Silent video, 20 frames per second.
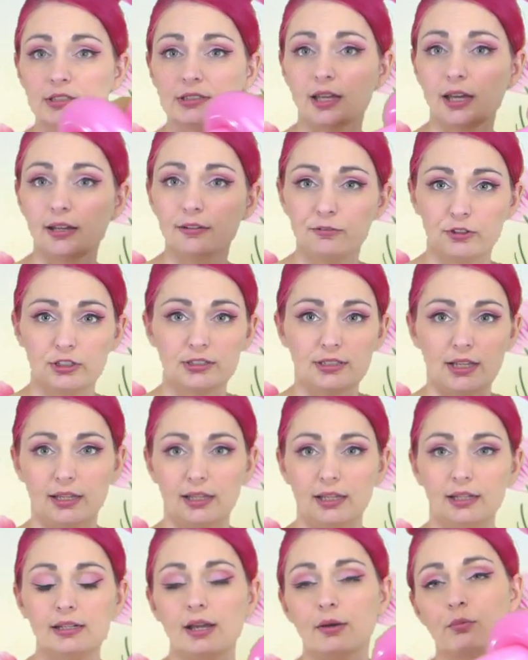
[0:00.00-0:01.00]
aside for a
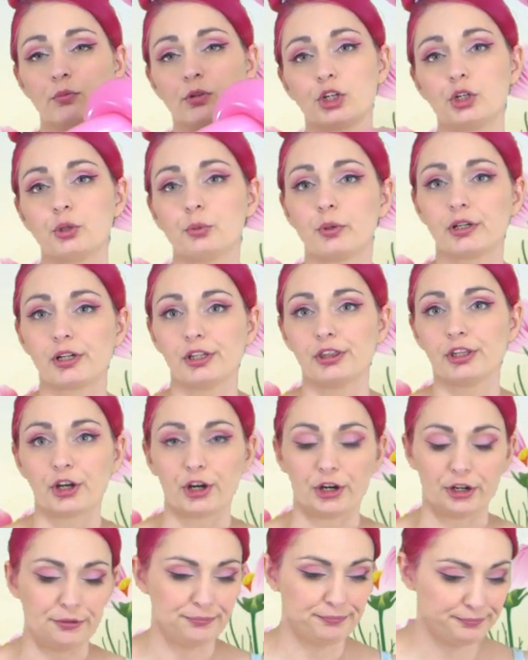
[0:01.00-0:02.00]
second, and we're going to work on the
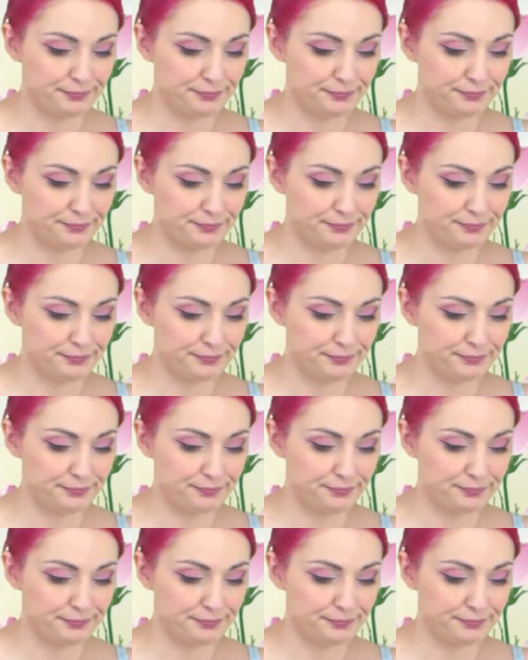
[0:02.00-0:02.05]
girl.